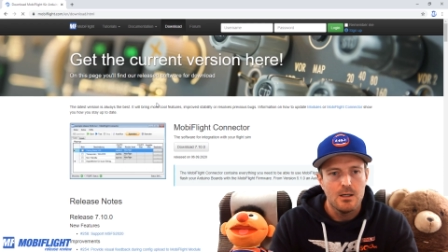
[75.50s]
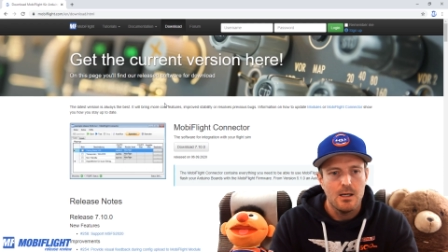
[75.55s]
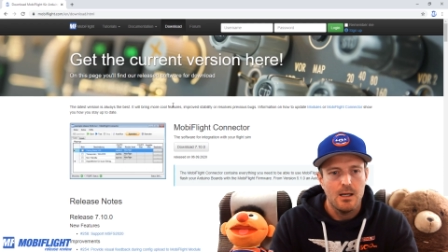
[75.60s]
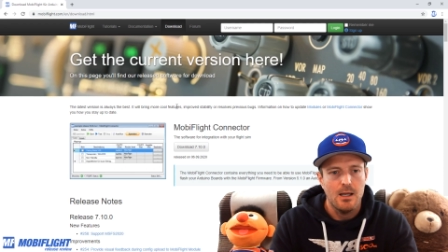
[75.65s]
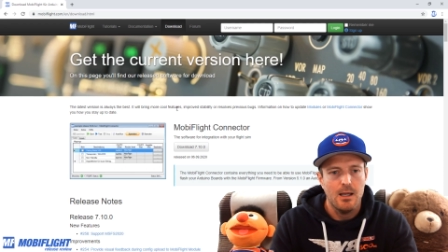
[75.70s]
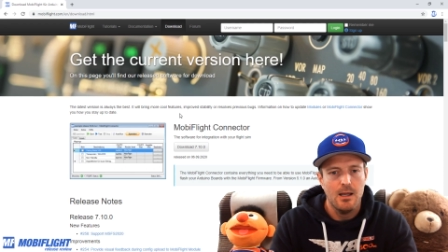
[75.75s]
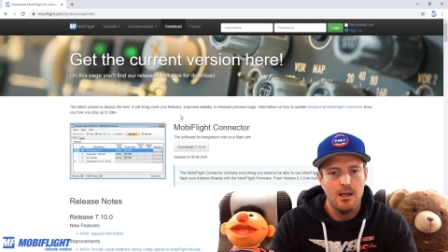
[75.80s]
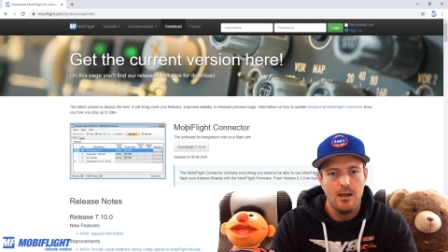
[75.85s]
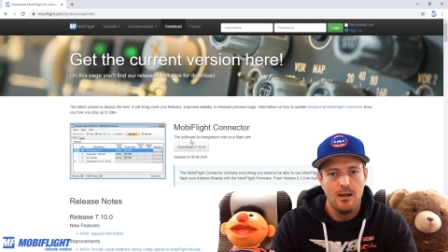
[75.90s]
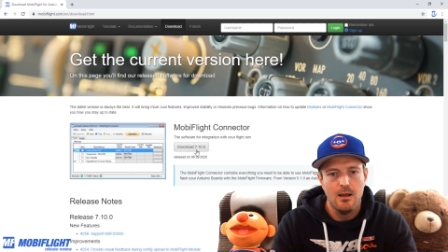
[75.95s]

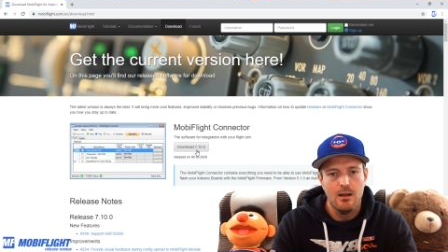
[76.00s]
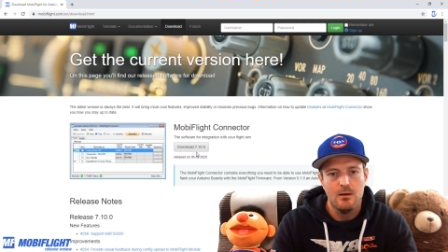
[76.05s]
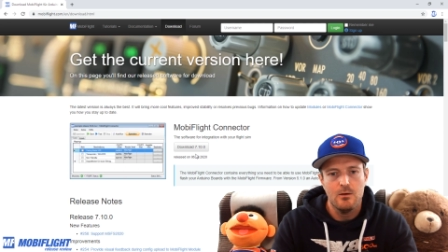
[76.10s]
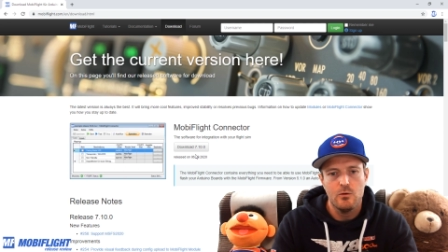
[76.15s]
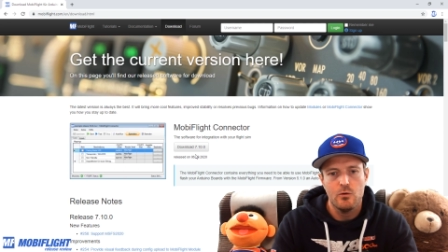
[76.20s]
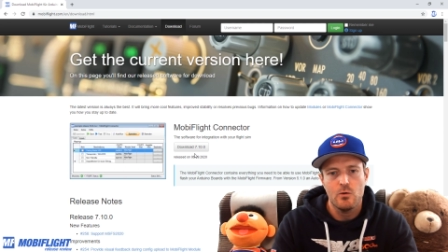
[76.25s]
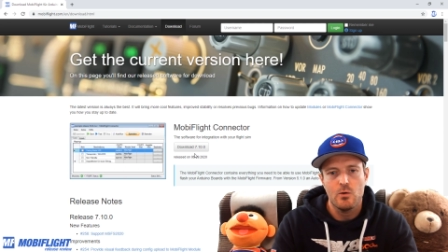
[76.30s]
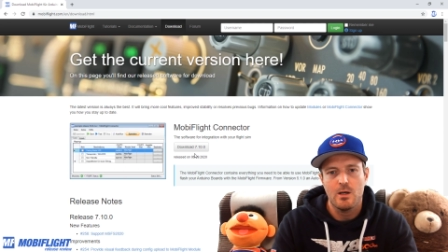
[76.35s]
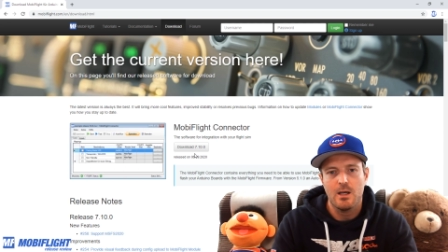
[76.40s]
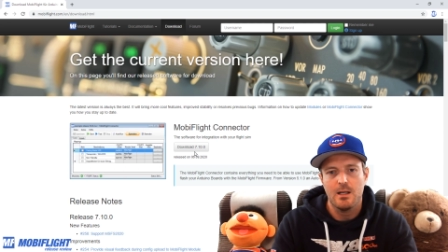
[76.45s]
and
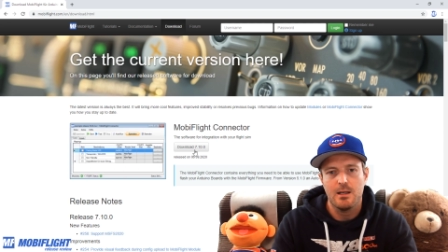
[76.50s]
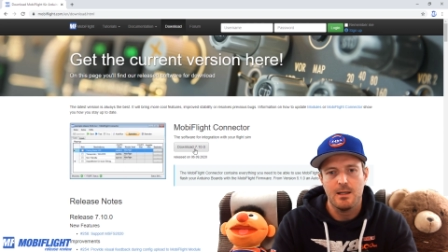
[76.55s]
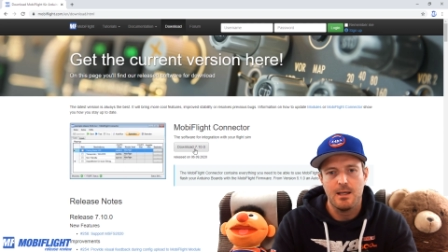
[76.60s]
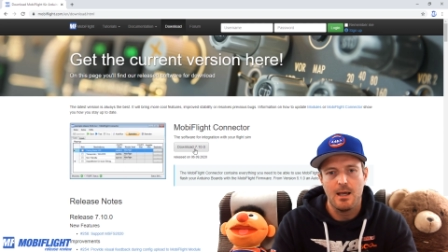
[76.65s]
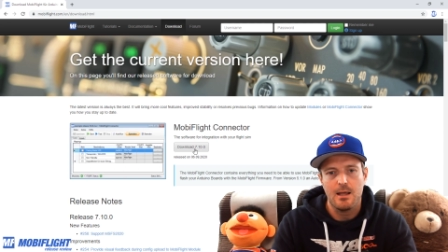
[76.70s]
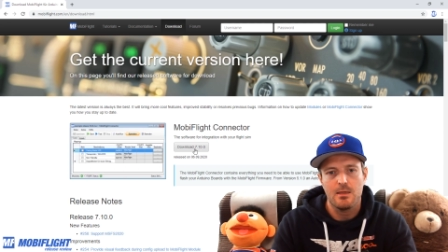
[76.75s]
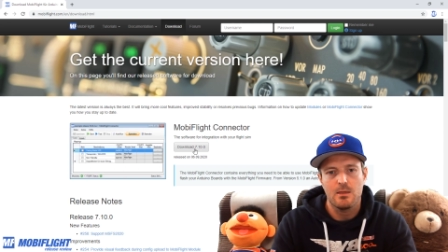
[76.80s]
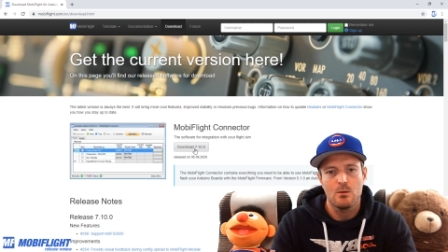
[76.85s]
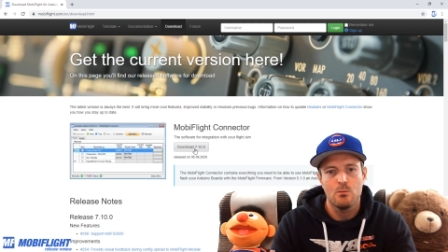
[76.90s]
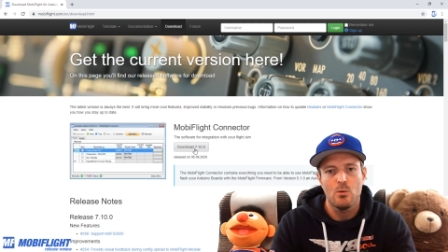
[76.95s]
you can
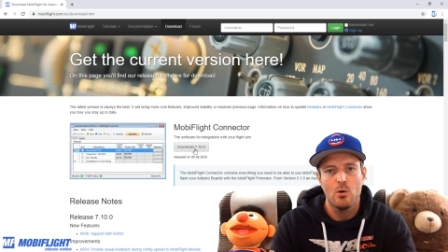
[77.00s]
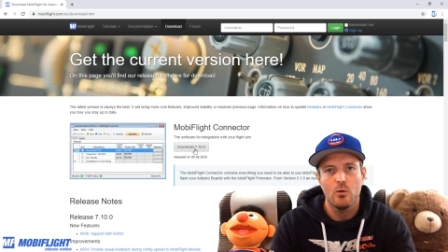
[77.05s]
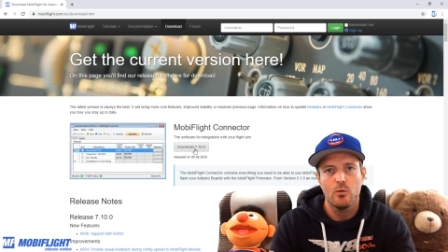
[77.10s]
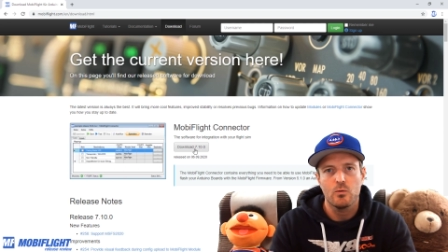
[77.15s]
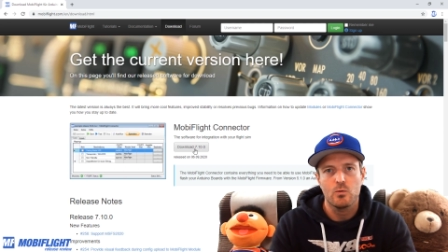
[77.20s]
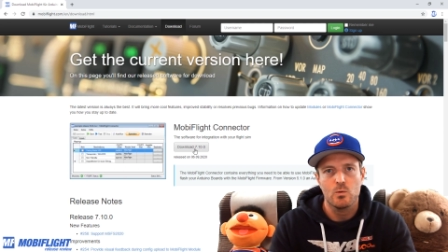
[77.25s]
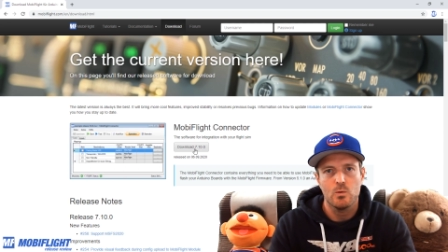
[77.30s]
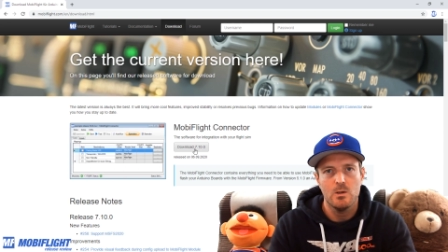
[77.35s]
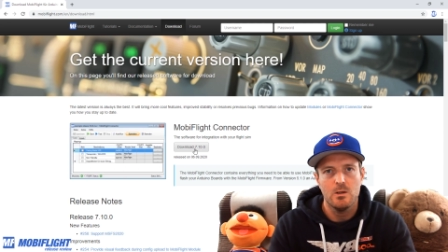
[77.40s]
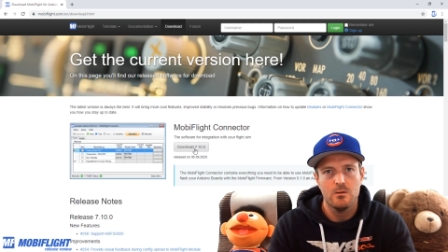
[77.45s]
get the
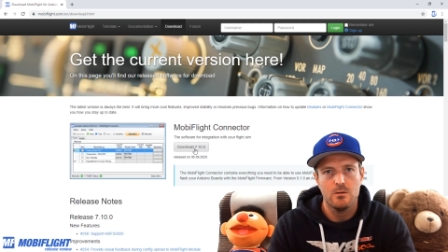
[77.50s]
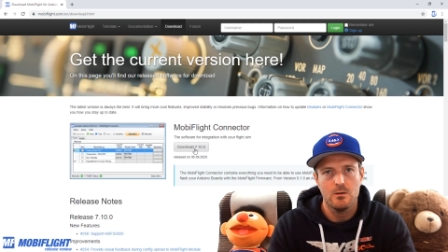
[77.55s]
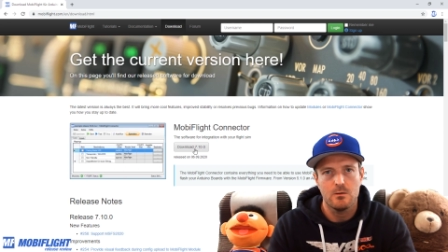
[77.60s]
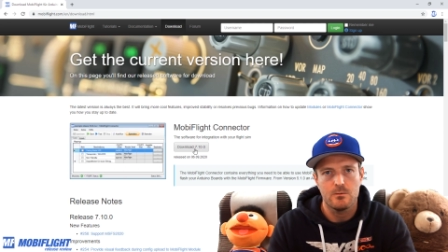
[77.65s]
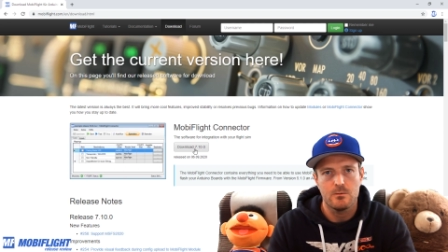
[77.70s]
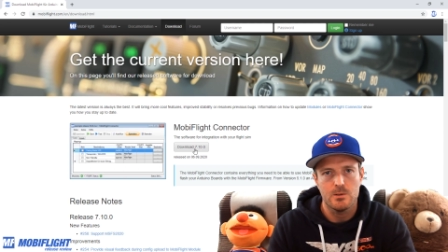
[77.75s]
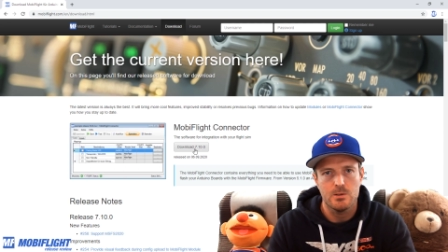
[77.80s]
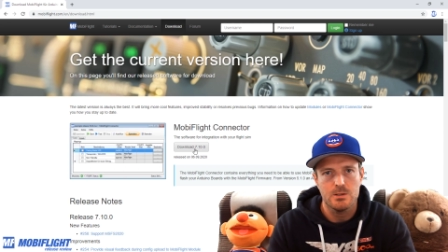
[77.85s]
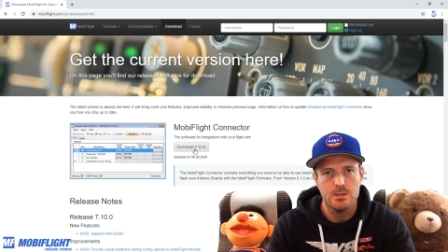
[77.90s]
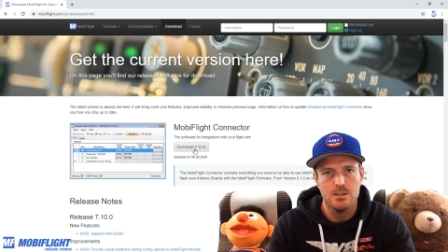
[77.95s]
most recent
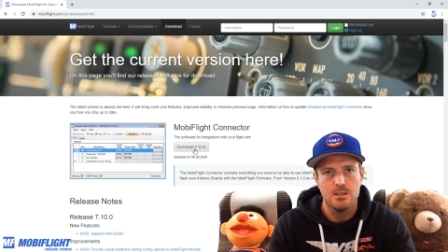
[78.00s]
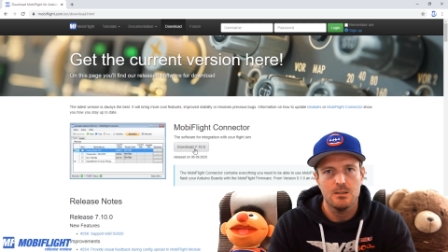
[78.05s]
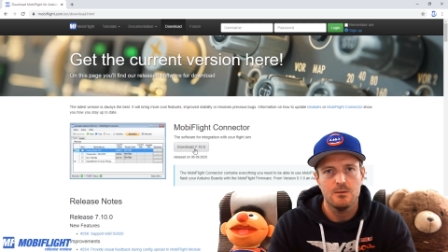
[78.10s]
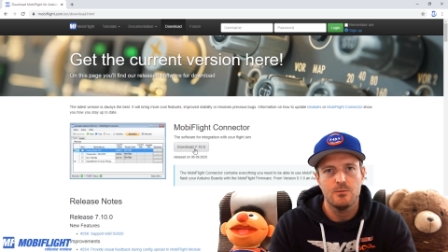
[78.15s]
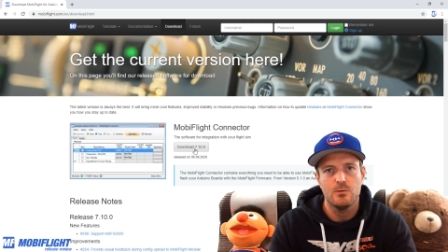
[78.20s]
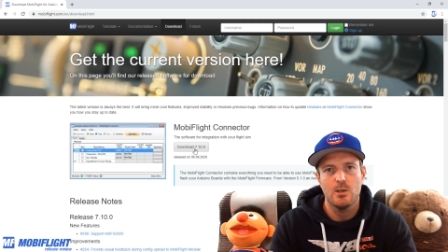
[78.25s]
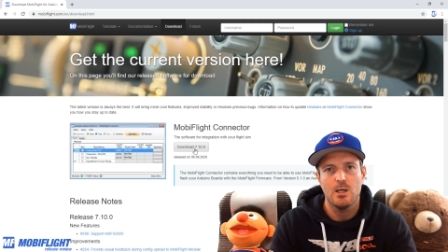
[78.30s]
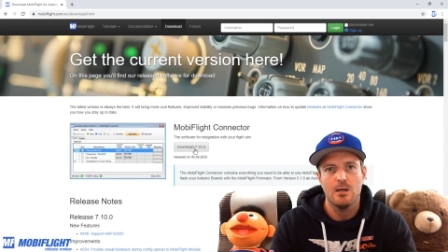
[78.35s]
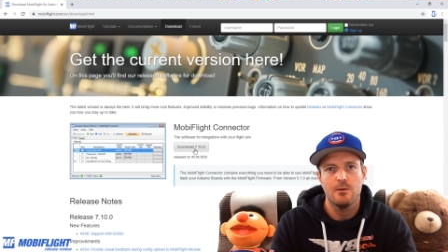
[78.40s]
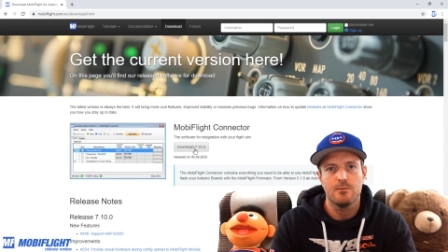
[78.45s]
version if
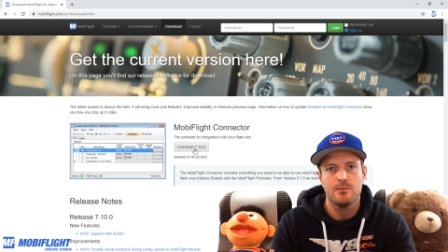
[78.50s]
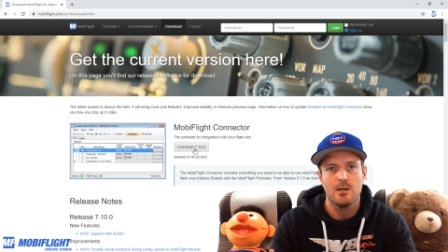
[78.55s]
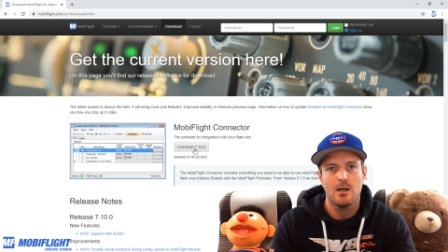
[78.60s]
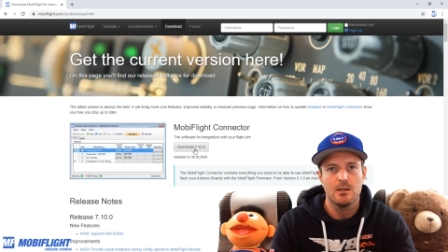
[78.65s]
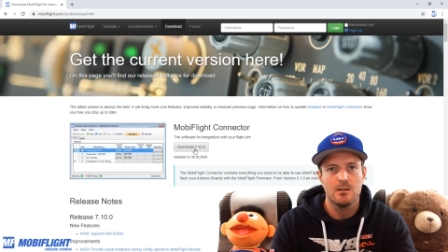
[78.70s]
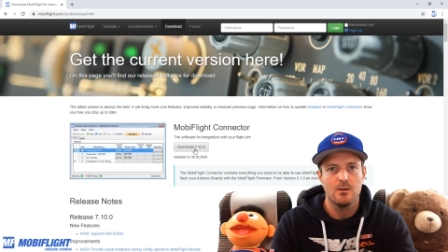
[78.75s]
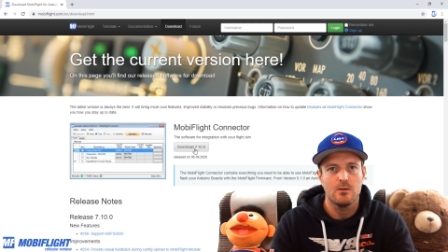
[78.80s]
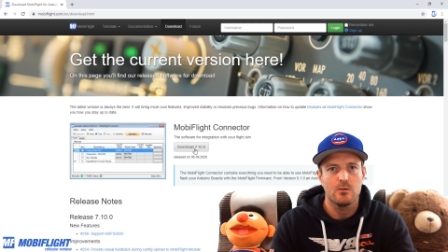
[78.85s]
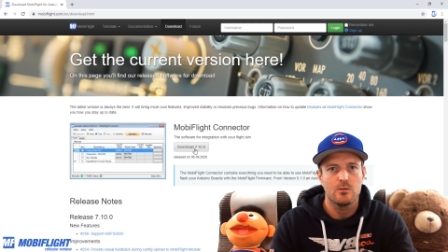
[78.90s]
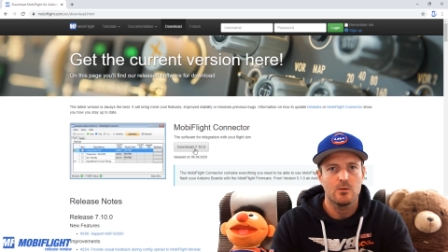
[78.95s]
you have not
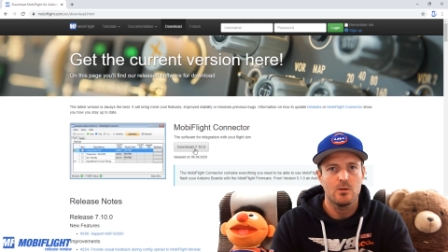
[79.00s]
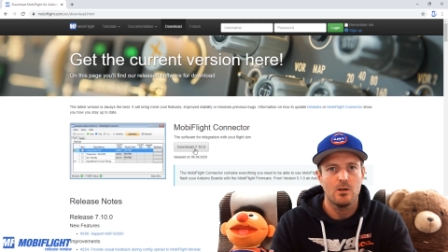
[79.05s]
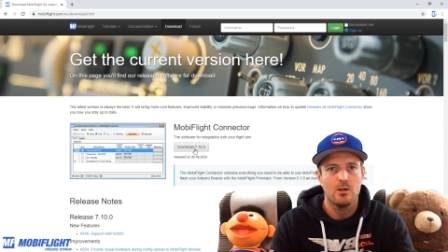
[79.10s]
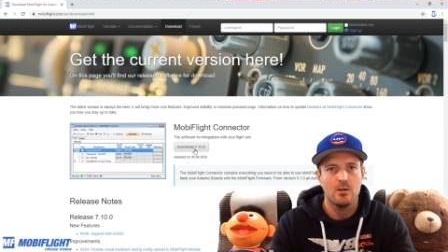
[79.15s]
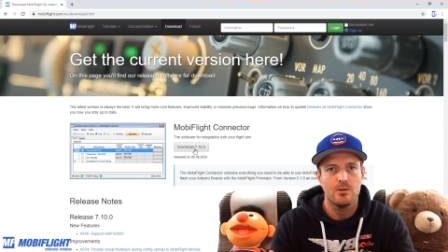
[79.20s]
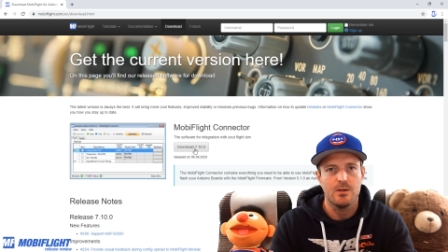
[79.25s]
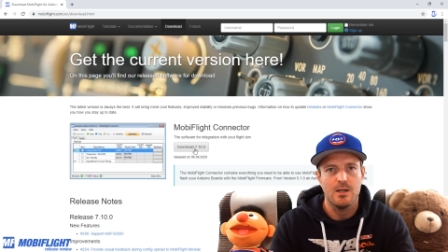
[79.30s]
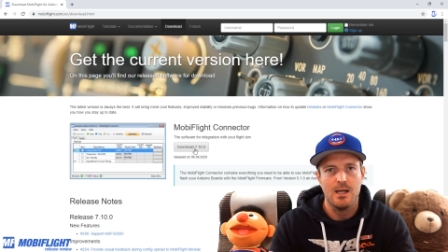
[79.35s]
installed